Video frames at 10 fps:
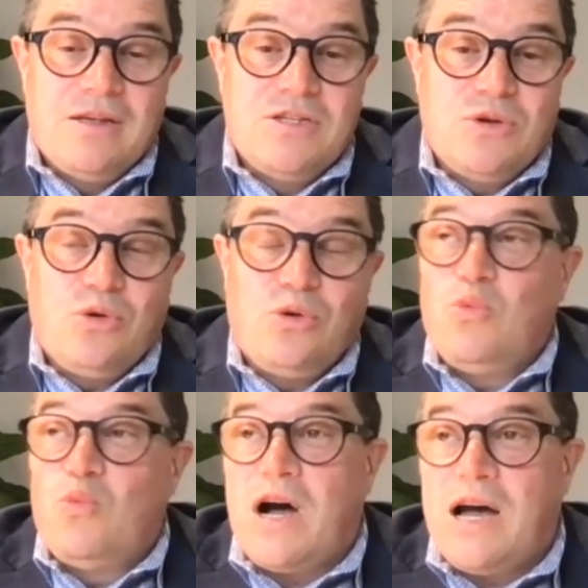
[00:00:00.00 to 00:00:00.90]
to,
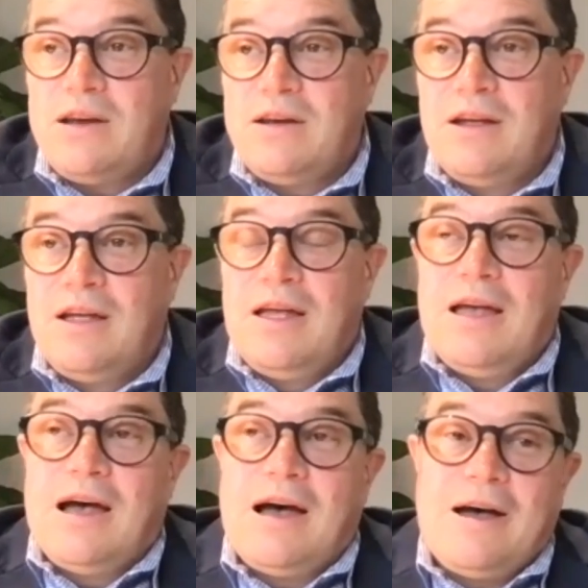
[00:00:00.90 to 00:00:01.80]
one,
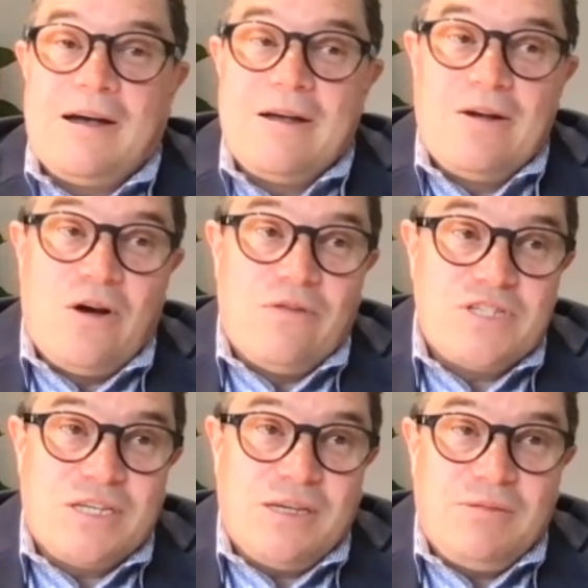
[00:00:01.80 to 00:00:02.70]

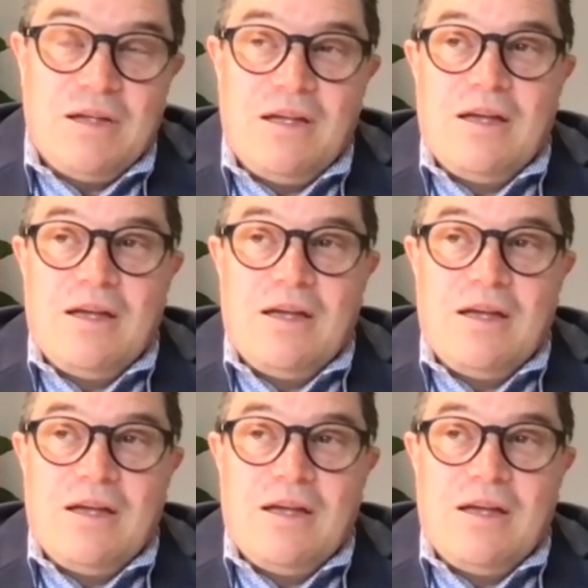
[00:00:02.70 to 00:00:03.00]
obviously